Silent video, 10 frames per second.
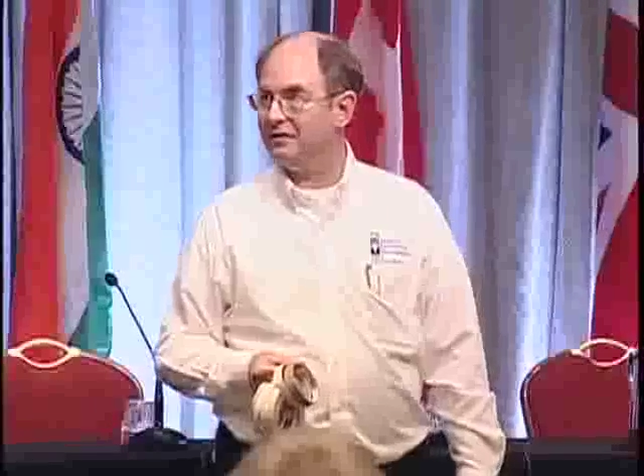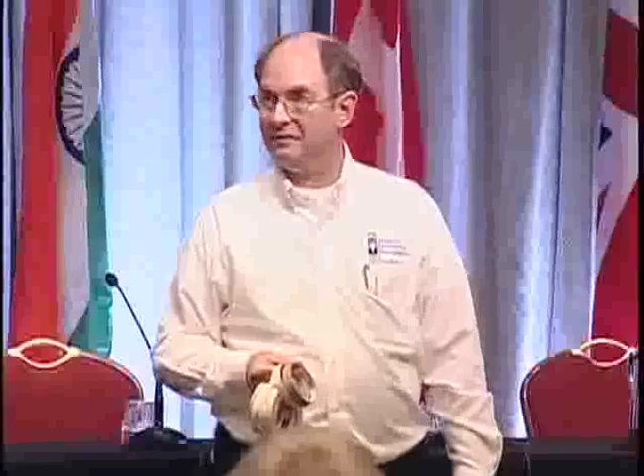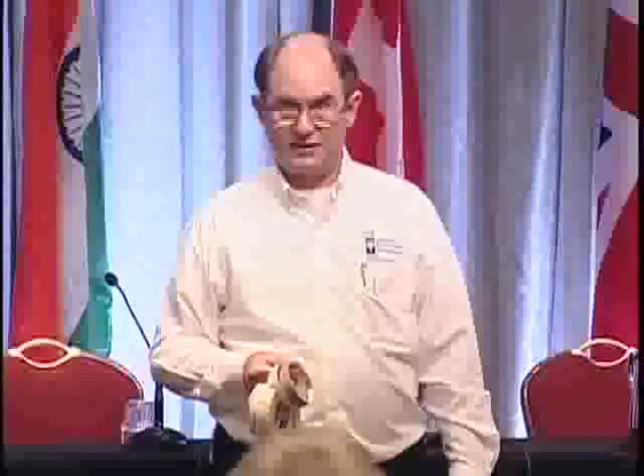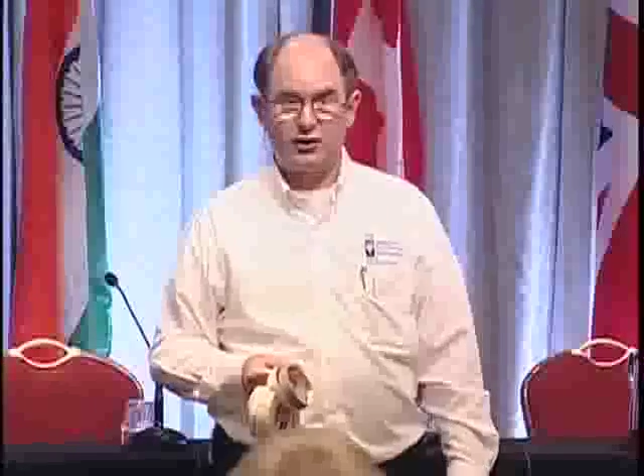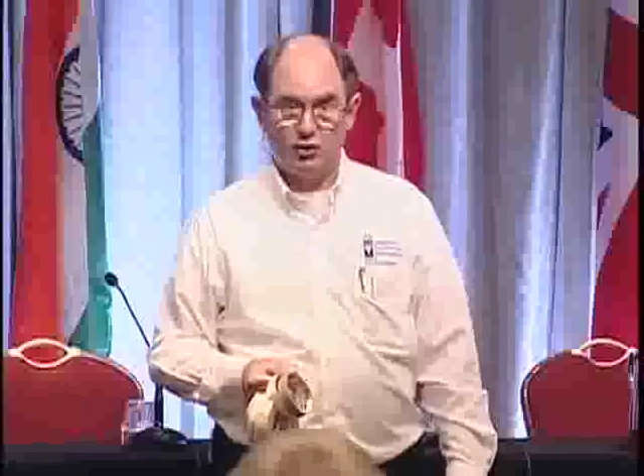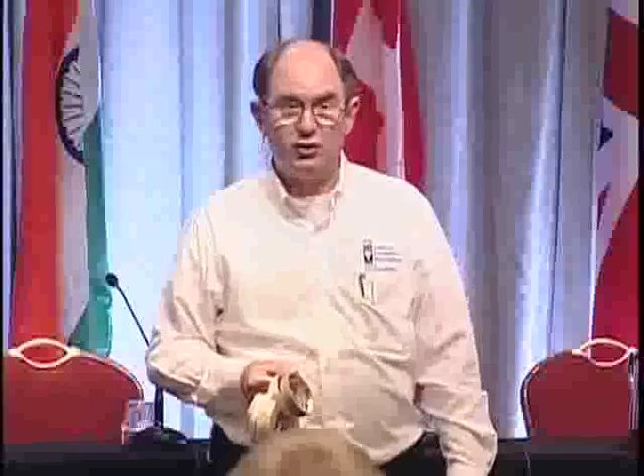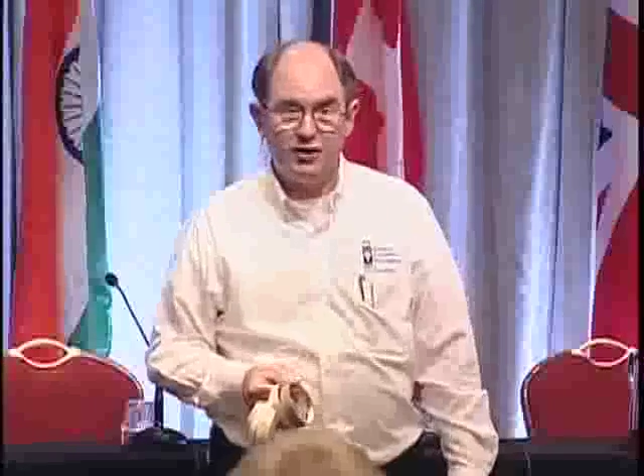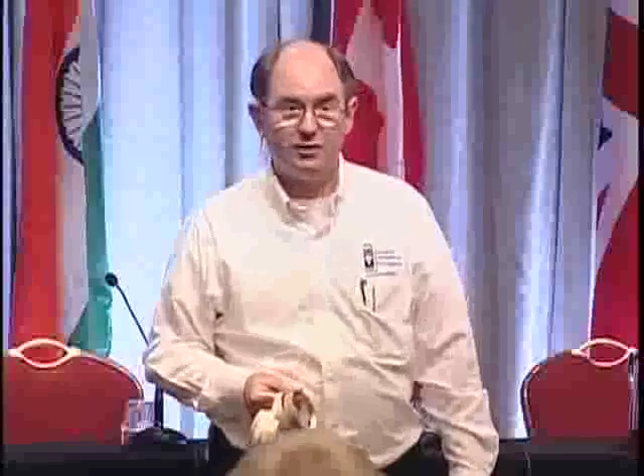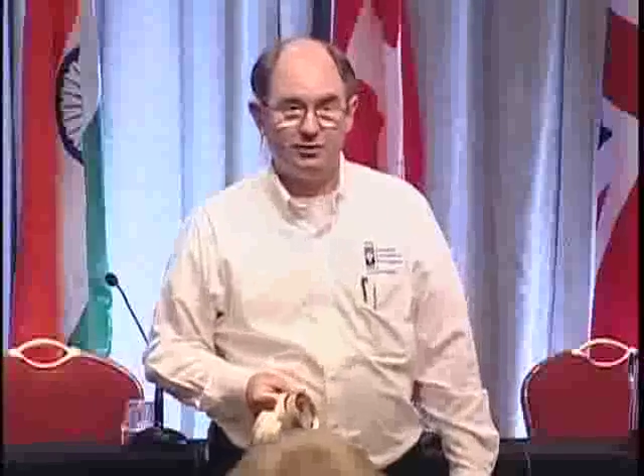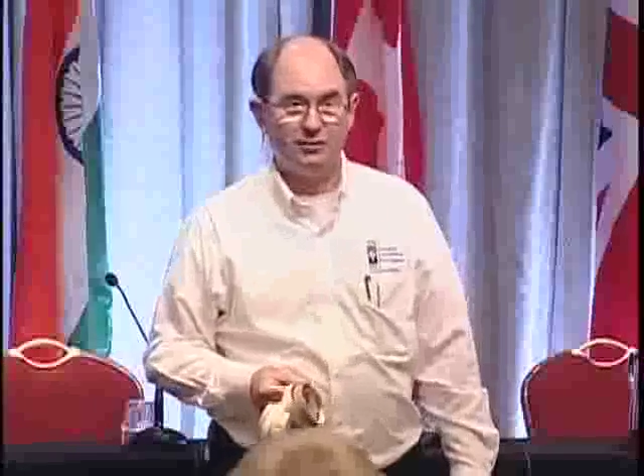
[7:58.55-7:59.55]
That's a good
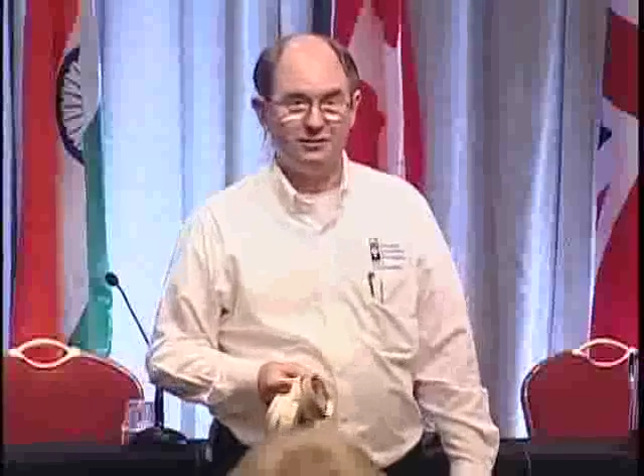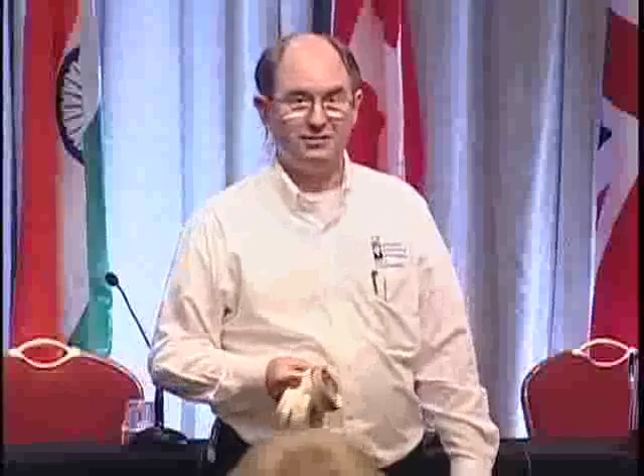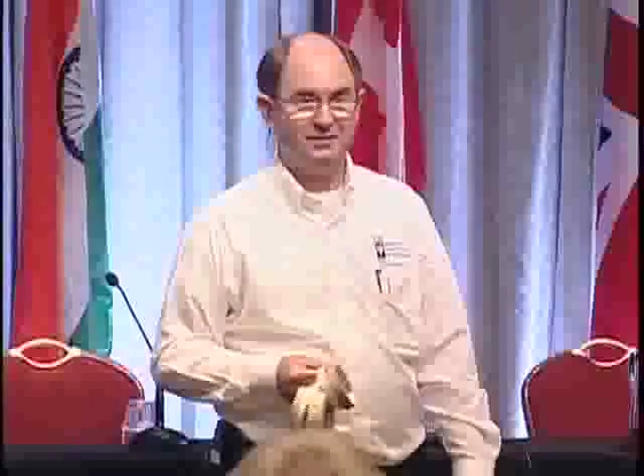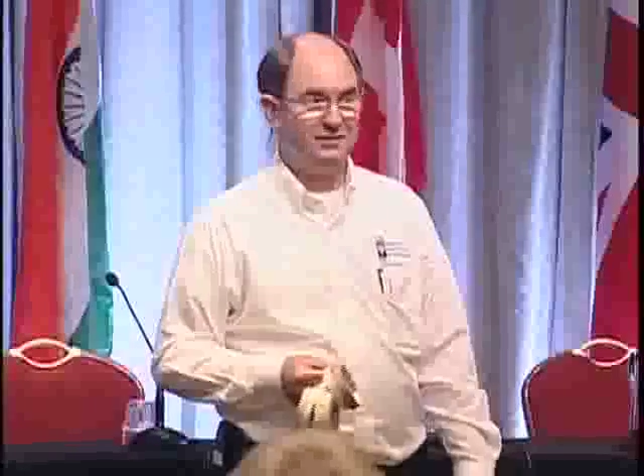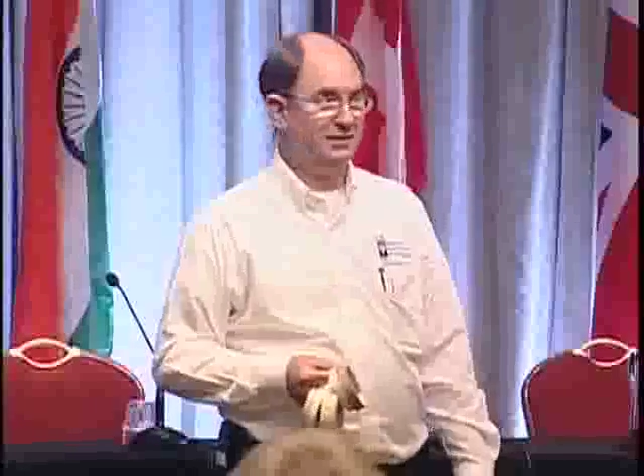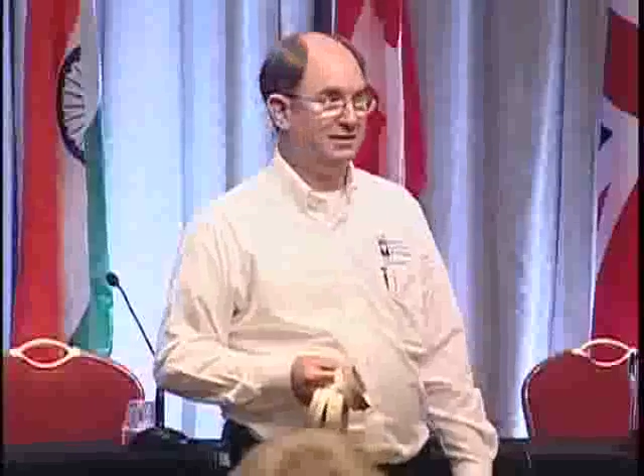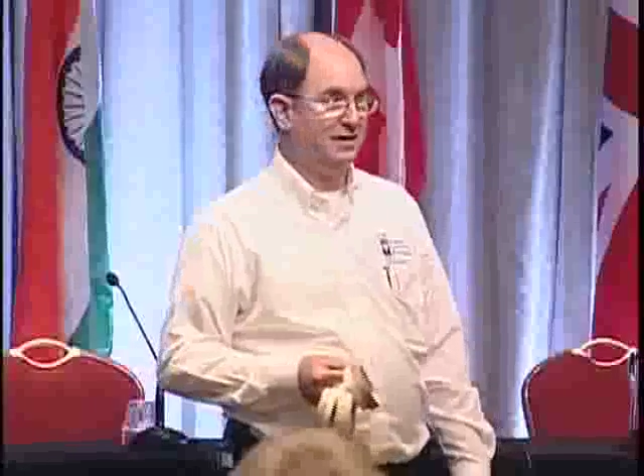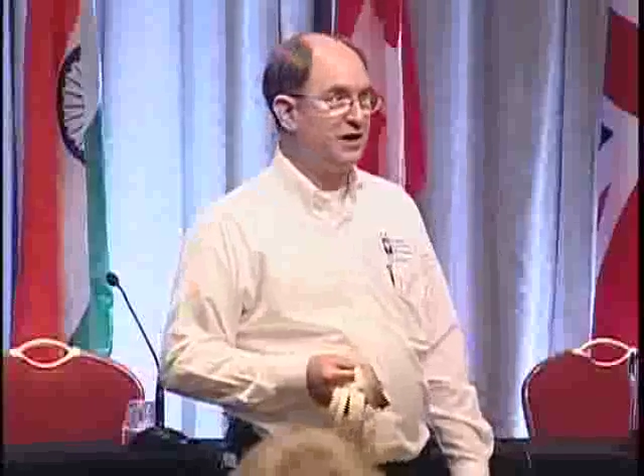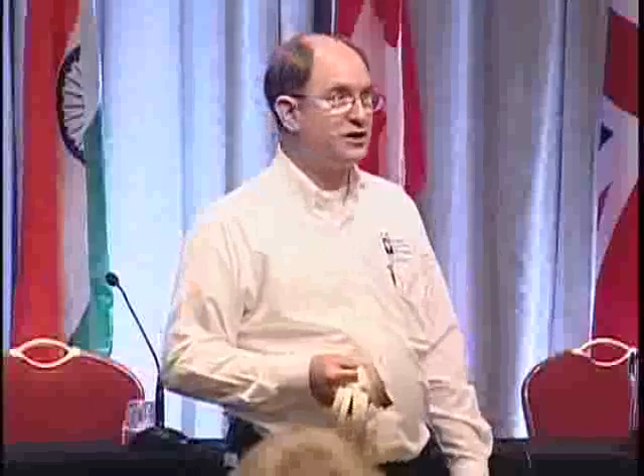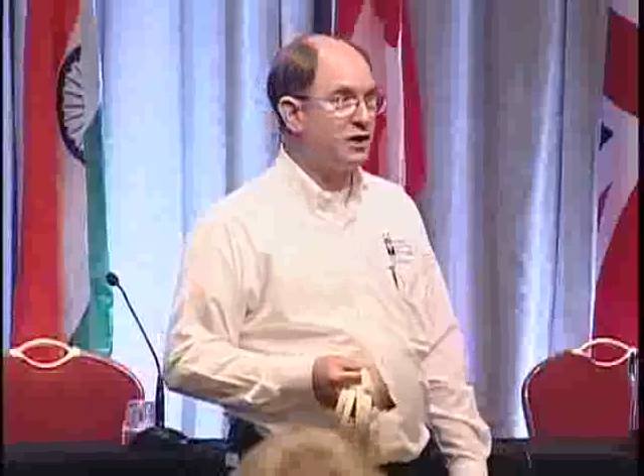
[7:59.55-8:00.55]
deal.
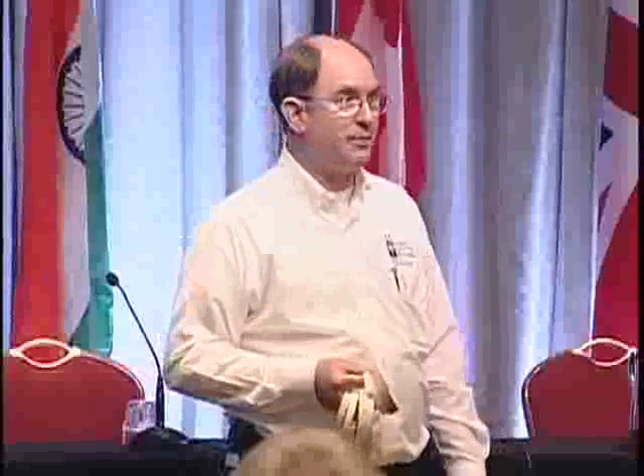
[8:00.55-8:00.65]
I just cut